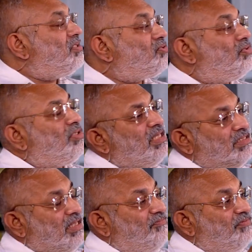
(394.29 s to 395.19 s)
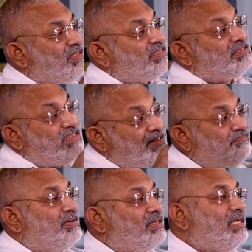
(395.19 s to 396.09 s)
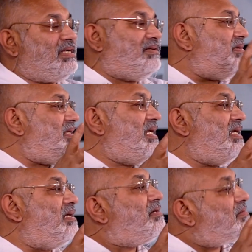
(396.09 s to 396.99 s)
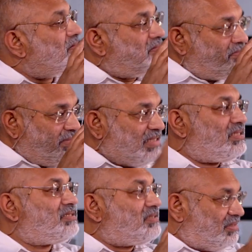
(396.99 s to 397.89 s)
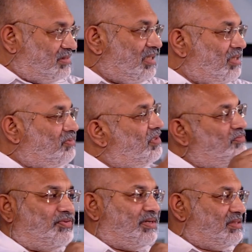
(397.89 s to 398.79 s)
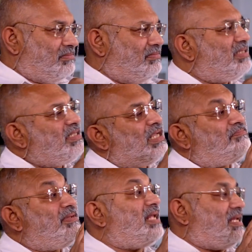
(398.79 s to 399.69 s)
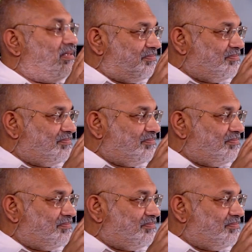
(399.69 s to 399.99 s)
So if it is deeper, it will need a major surgery to remove it, but they are benign.